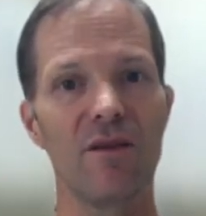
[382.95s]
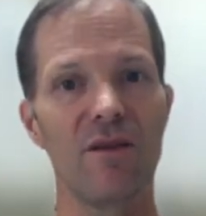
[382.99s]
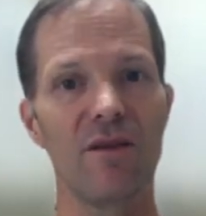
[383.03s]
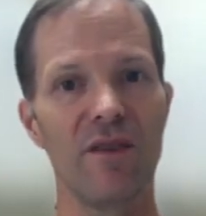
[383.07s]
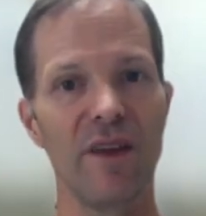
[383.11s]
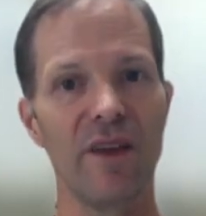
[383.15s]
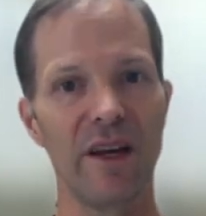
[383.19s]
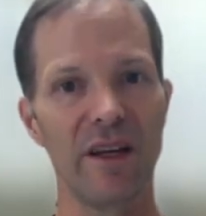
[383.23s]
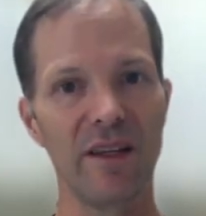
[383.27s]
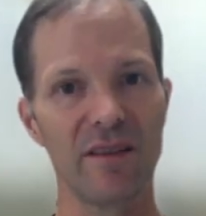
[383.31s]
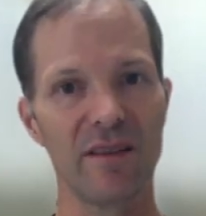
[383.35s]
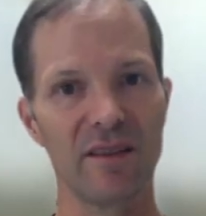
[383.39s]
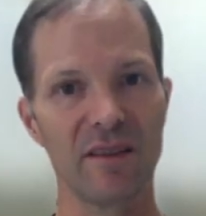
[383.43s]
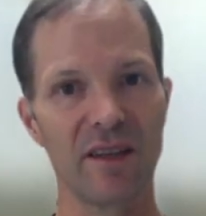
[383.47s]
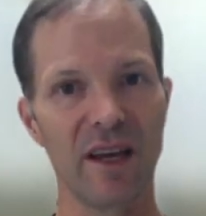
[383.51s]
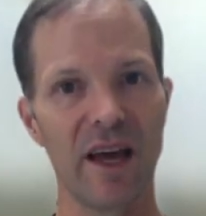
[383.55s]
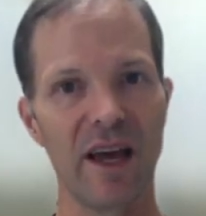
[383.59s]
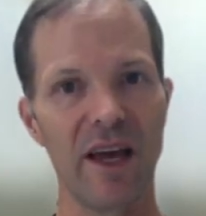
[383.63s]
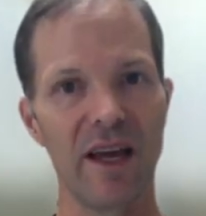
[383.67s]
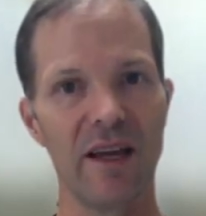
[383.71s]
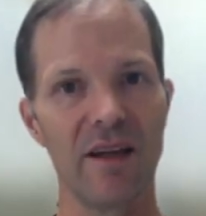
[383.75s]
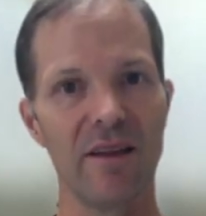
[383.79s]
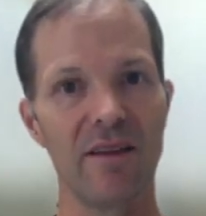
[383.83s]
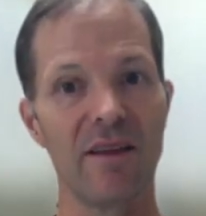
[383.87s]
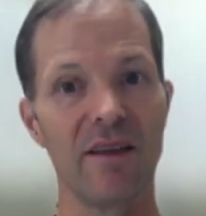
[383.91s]
They
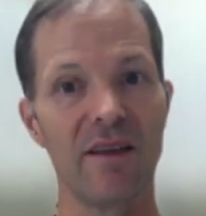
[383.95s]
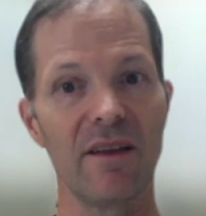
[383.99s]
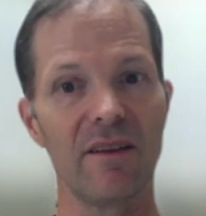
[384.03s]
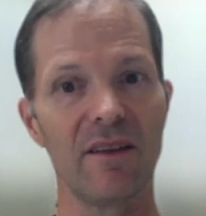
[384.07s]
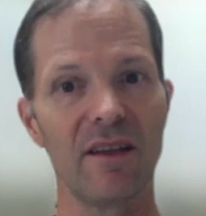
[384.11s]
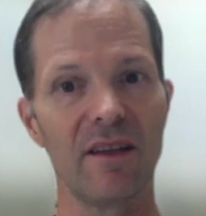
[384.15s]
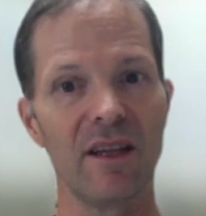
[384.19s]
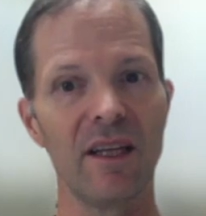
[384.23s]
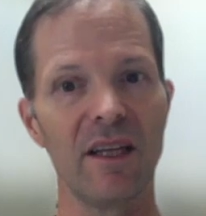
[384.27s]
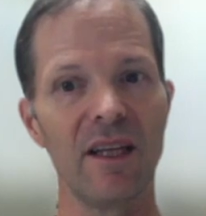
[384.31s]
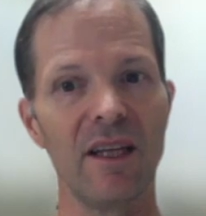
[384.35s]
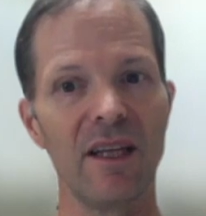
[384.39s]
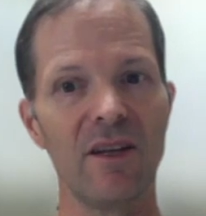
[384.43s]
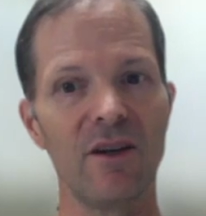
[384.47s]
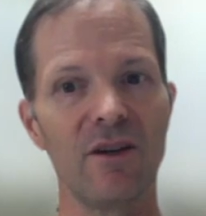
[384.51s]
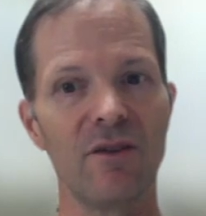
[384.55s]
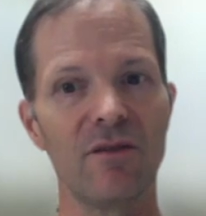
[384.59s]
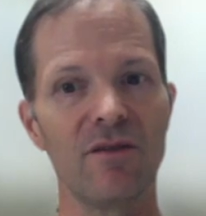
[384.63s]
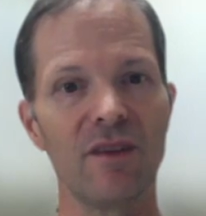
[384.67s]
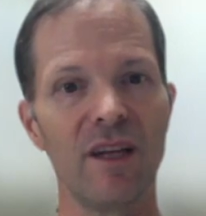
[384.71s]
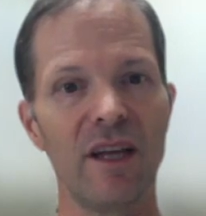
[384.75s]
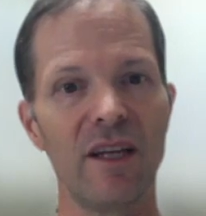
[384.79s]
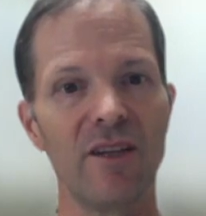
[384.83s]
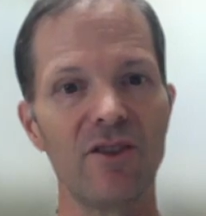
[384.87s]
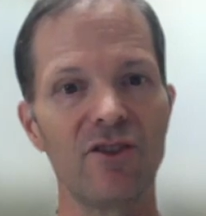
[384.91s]
say that the League of
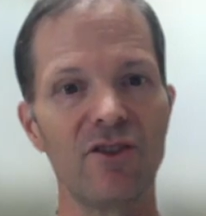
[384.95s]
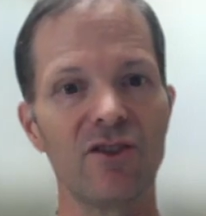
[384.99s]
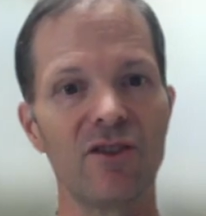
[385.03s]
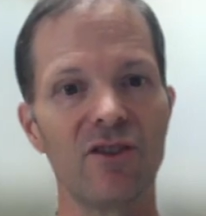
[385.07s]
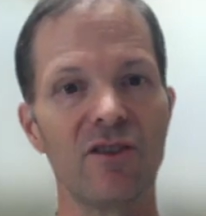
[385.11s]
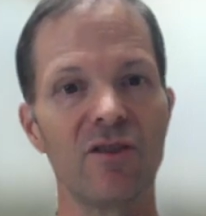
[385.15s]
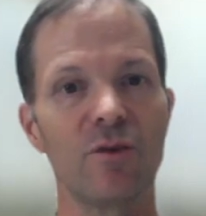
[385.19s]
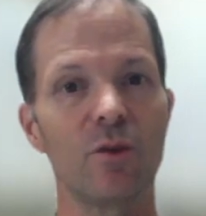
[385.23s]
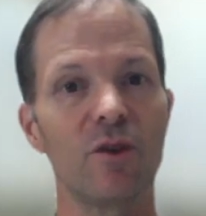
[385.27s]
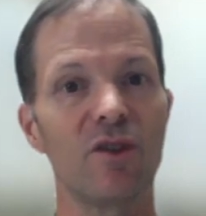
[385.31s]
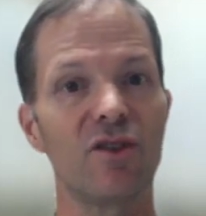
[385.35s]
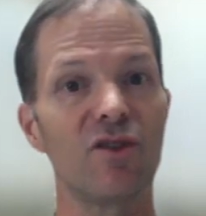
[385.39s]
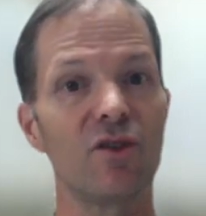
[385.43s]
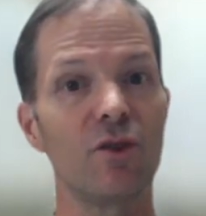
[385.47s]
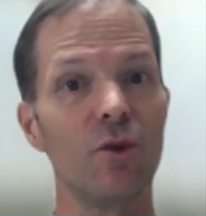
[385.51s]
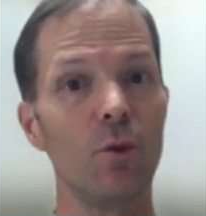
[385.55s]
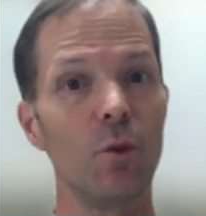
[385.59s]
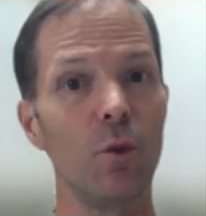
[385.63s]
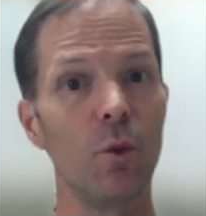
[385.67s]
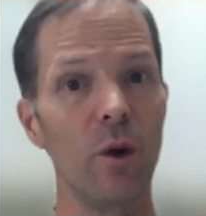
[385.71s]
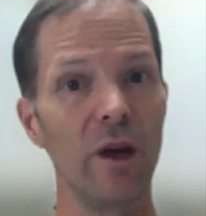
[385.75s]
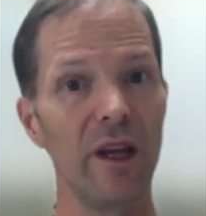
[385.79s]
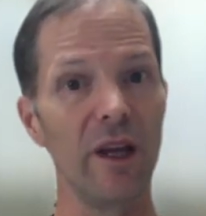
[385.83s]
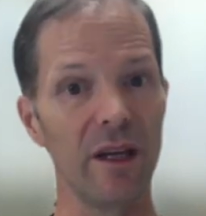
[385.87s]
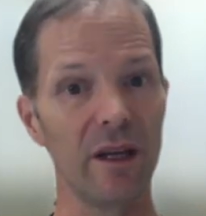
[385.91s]
Nations was too
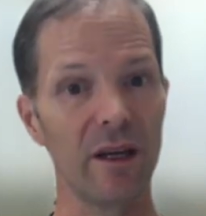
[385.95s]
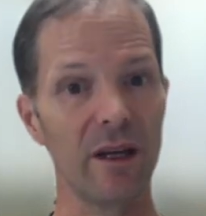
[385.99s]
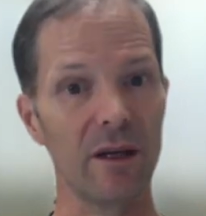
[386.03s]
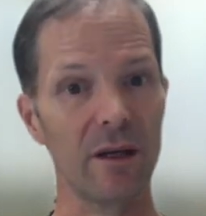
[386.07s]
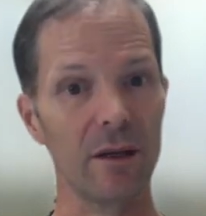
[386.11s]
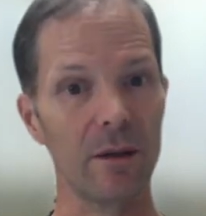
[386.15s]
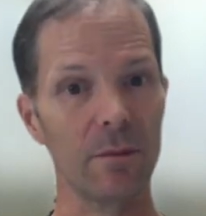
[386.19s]
weak